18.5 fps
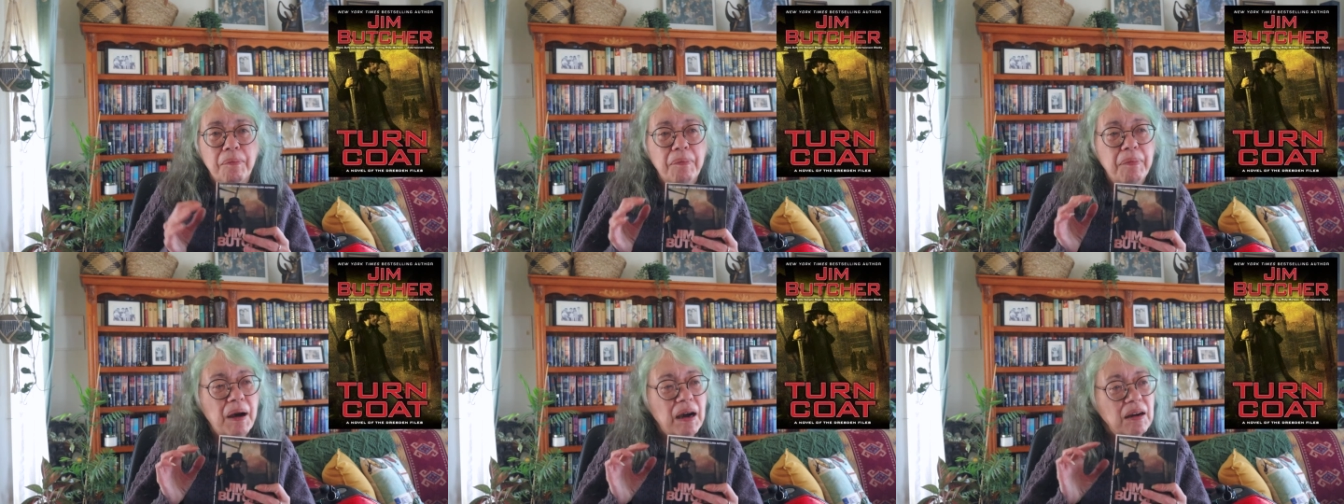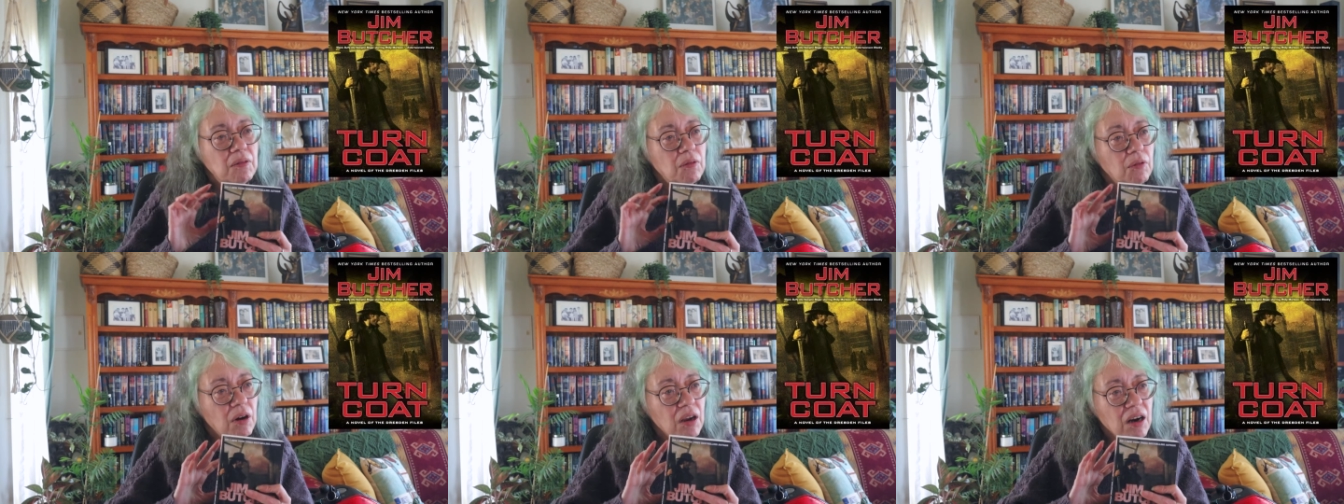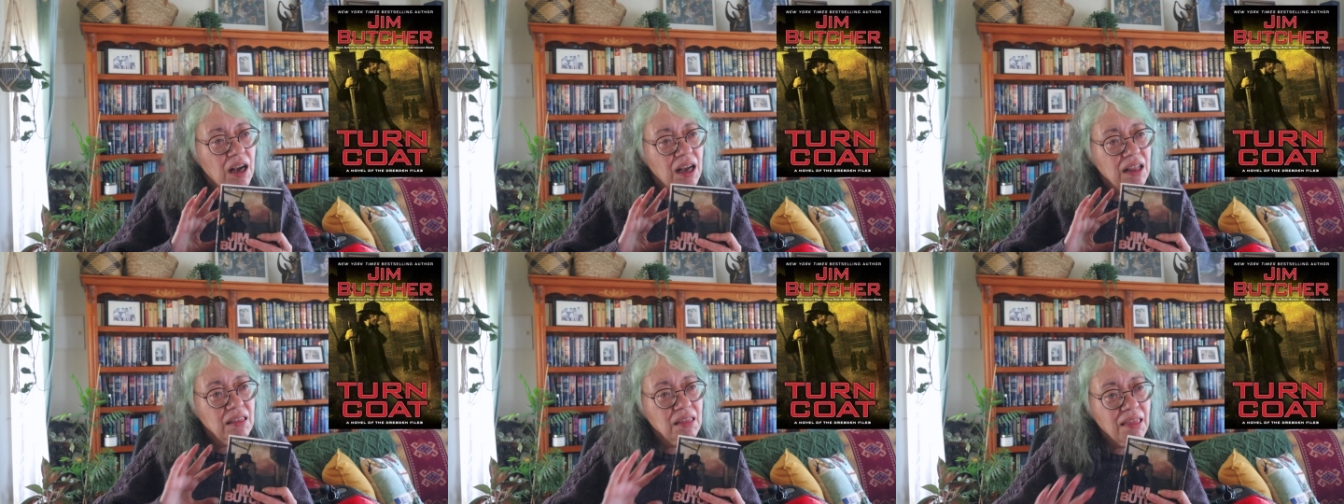But what
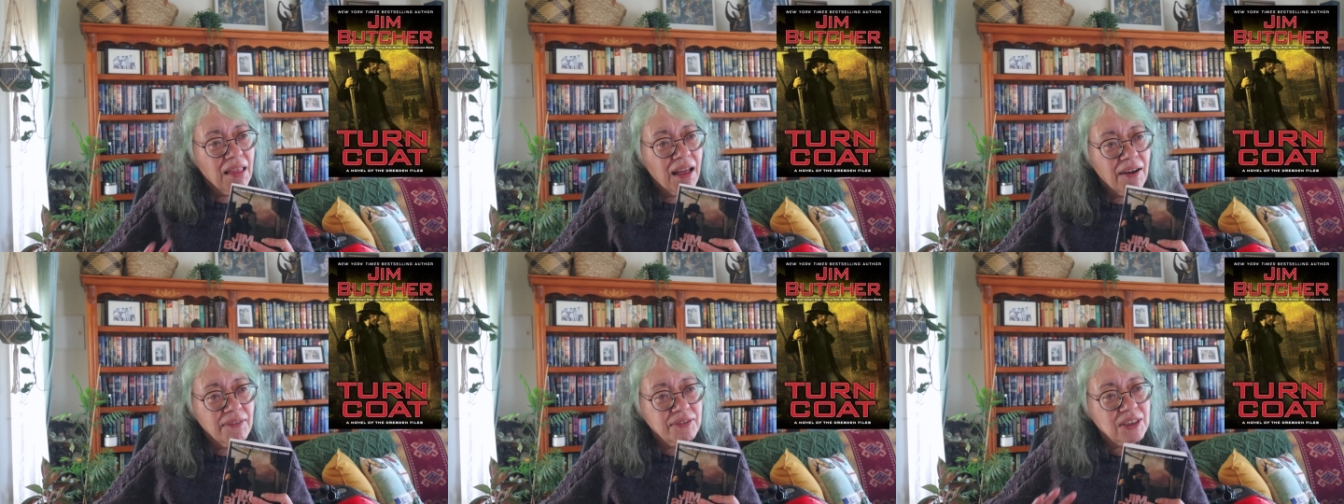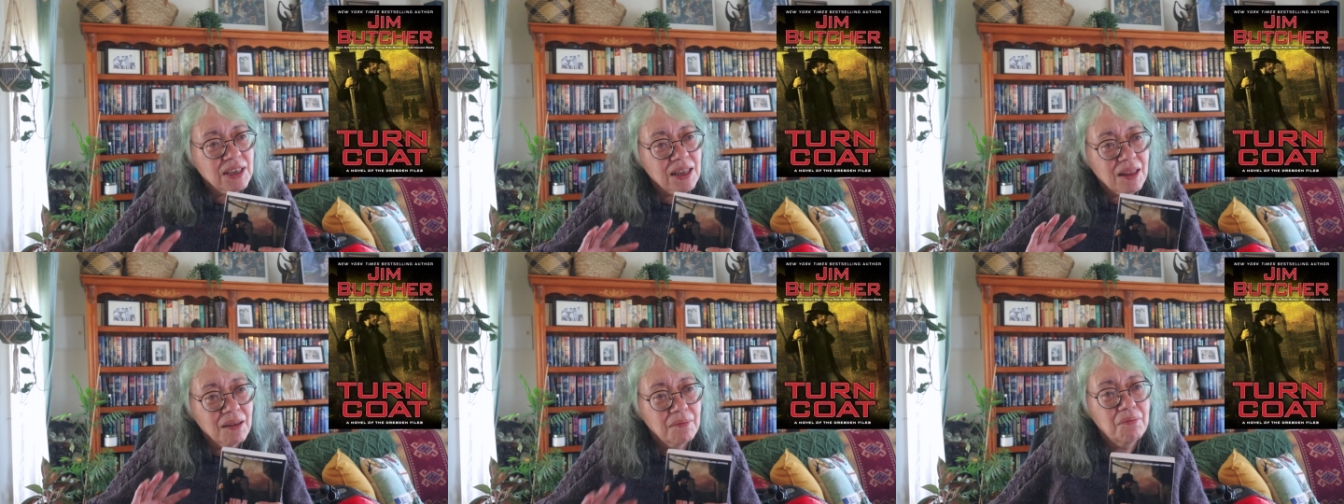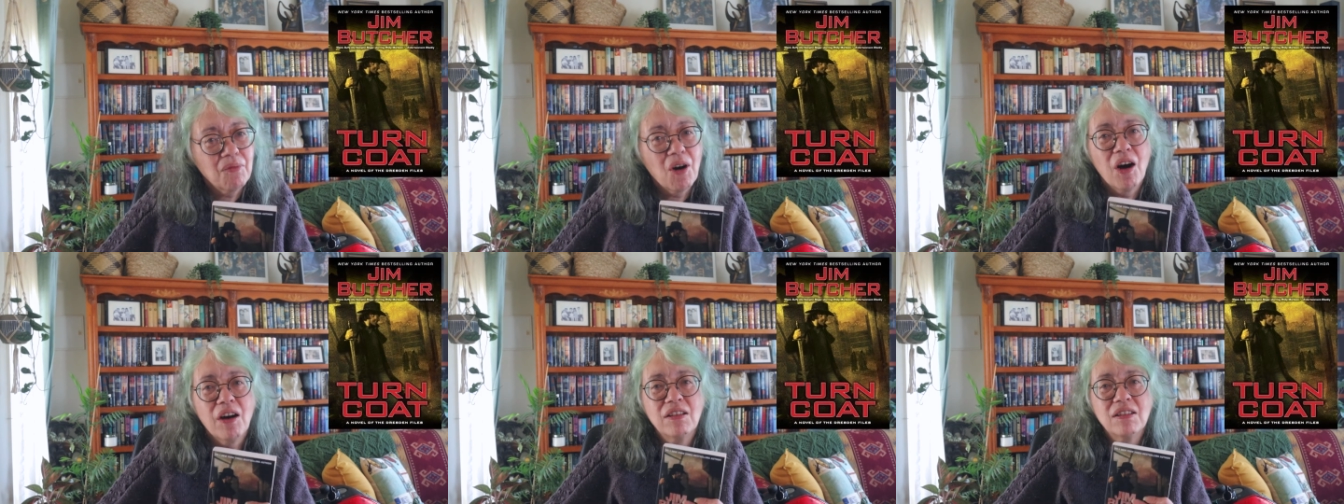I loved the
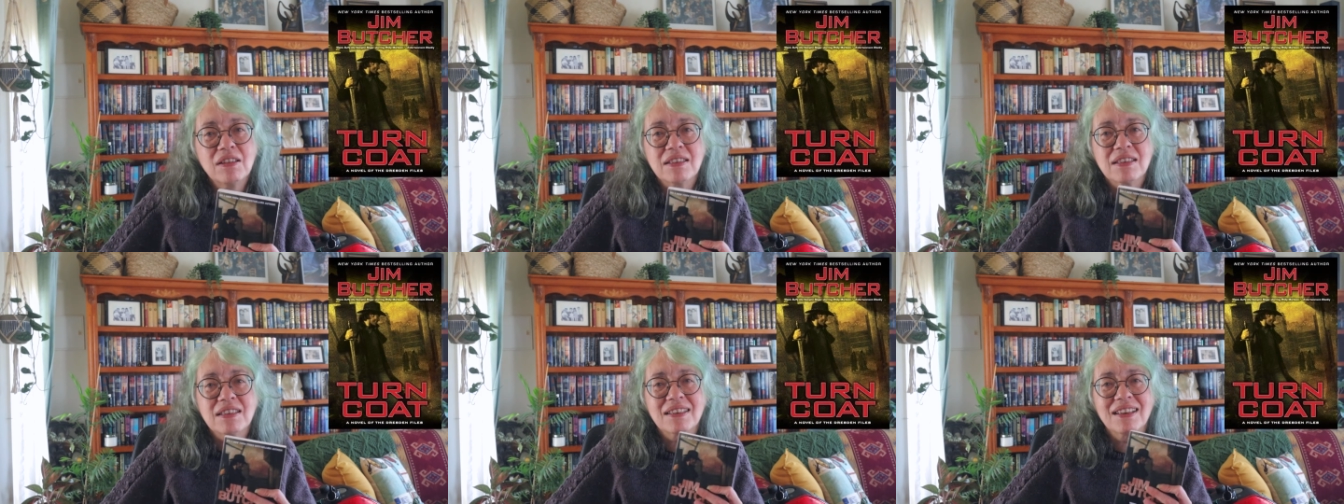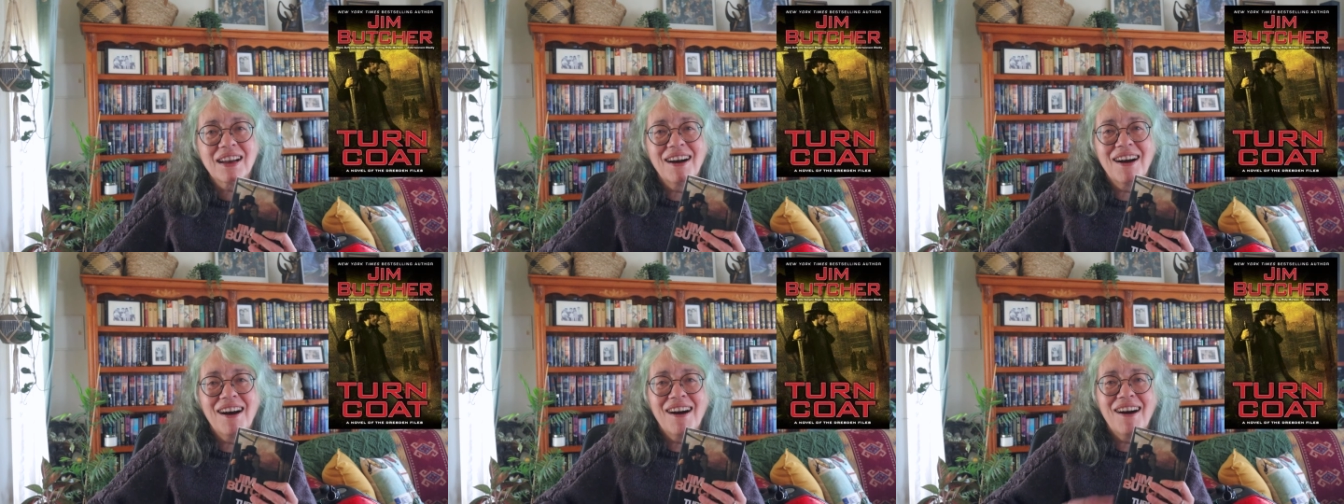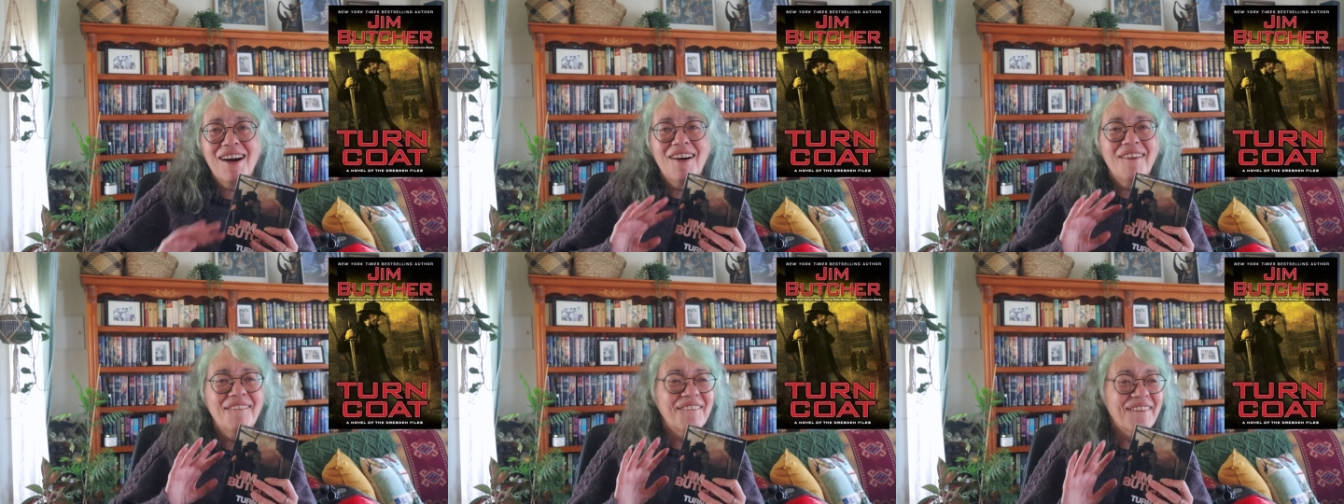most,
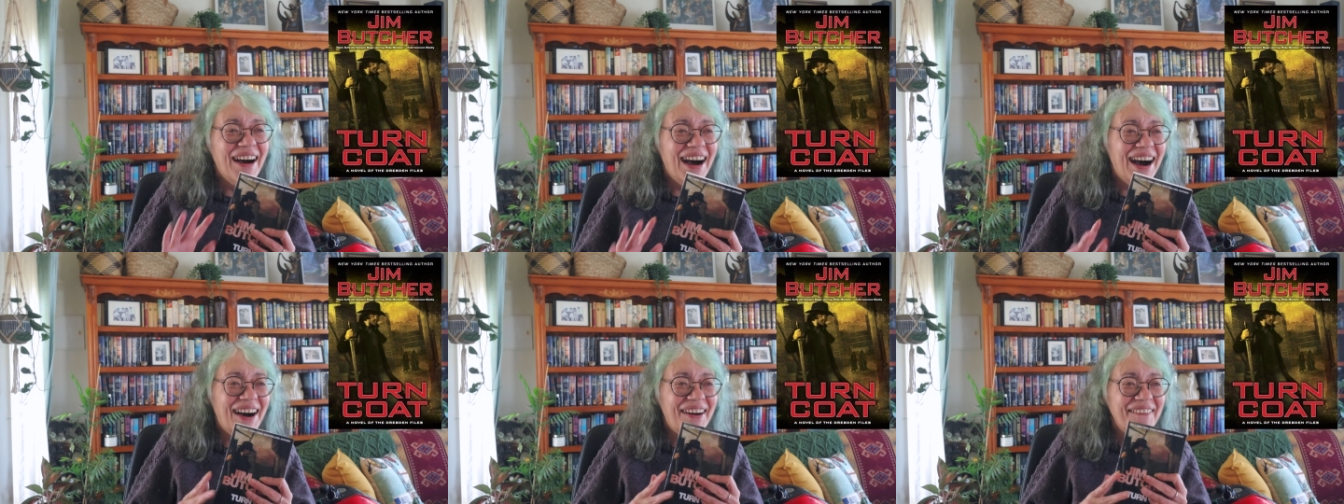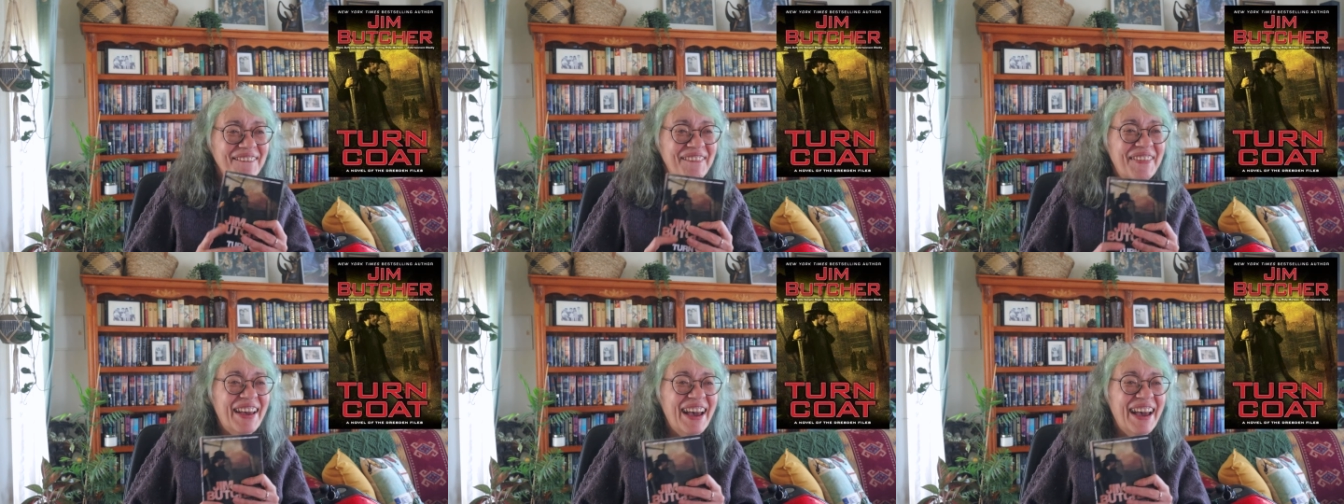oh wow,